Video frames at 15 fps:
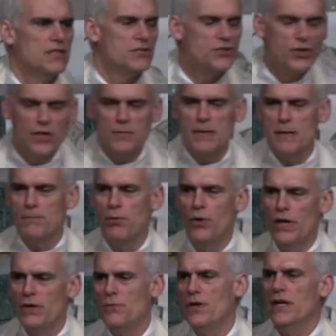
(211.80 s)
There's going to be a
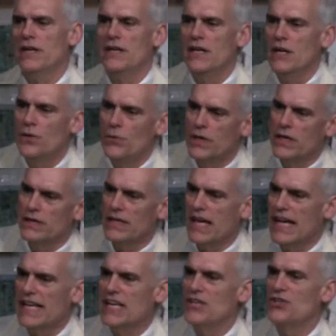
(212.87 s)
point where, where
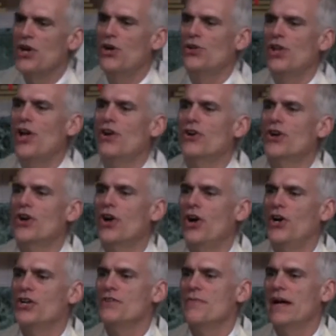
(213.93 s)
I can no longer
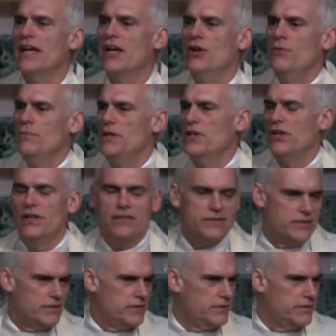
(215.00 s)
call you my own because